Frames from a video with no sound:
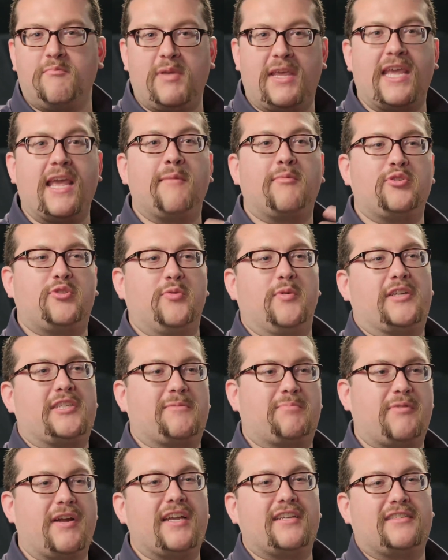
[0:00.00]
being able to
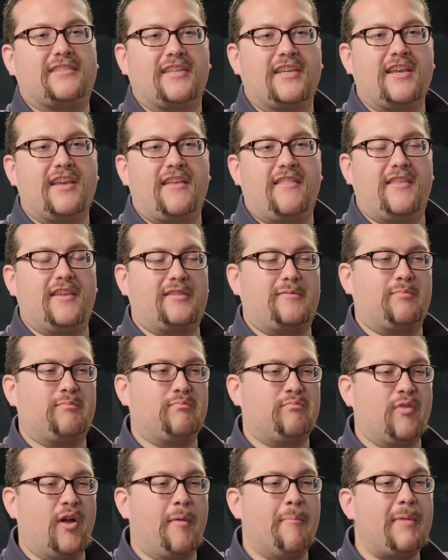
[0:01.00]
express this
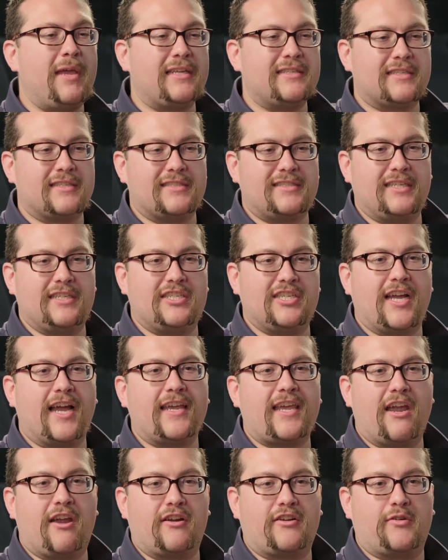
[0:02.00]
amazing
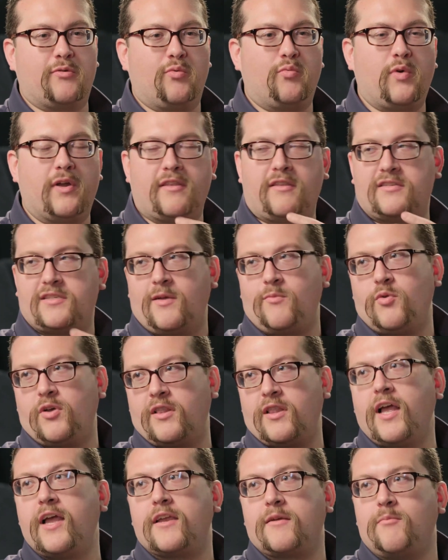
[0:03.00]
CGI character with
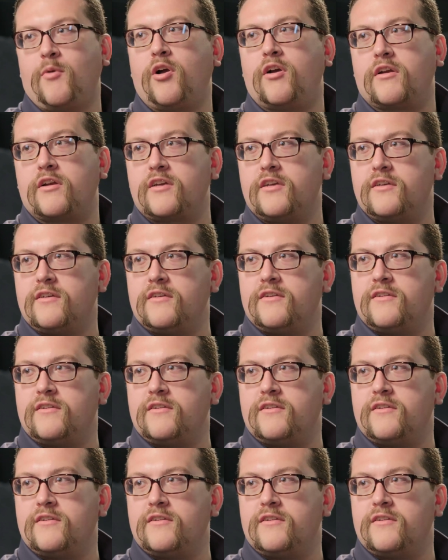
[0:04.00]
someone like Mark?